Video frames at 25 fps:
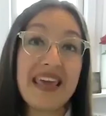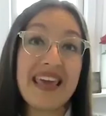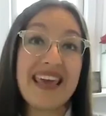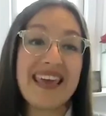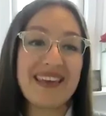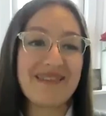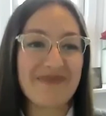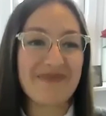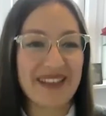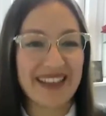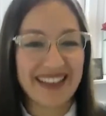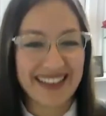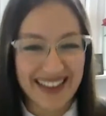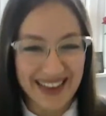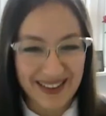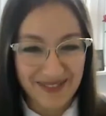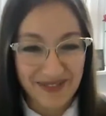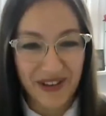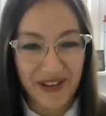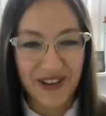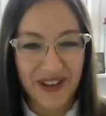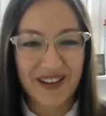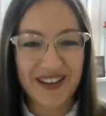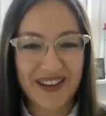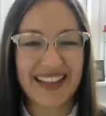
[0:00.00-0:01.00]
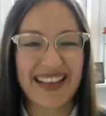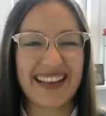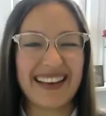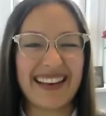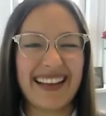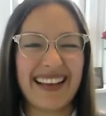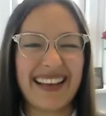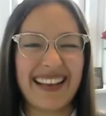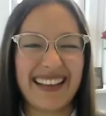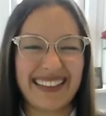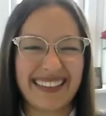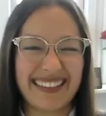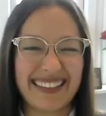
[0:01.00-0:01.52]
So they, right.
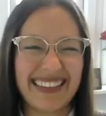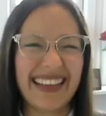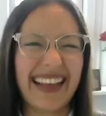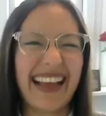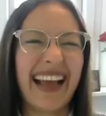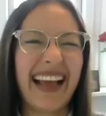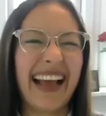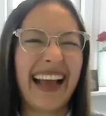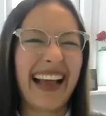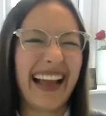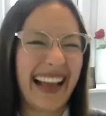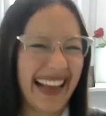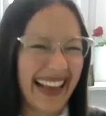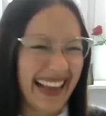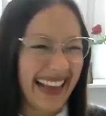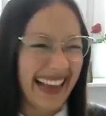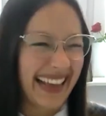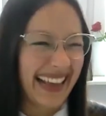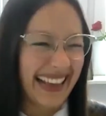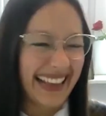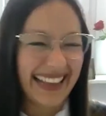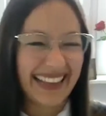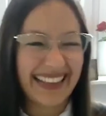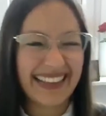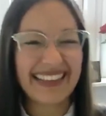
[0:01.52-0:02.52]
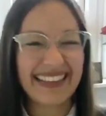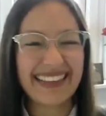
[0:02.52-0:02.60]
That. I mean, they may be right.